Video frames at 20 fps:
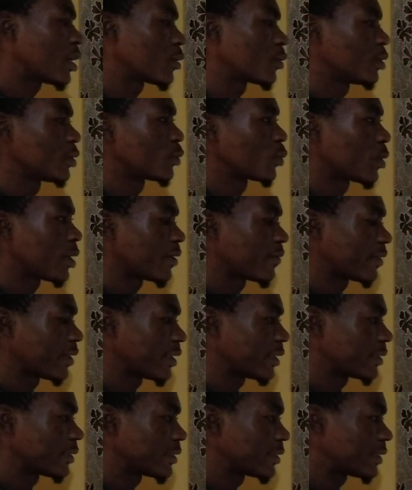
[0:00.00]
going to have
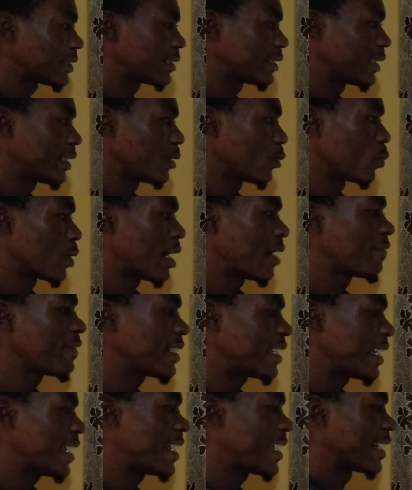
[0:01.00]
here? We're
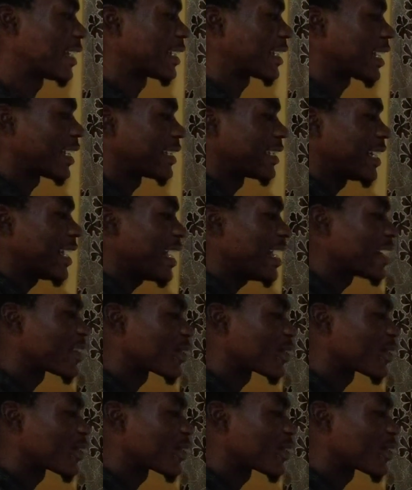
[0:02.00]
having A. Can A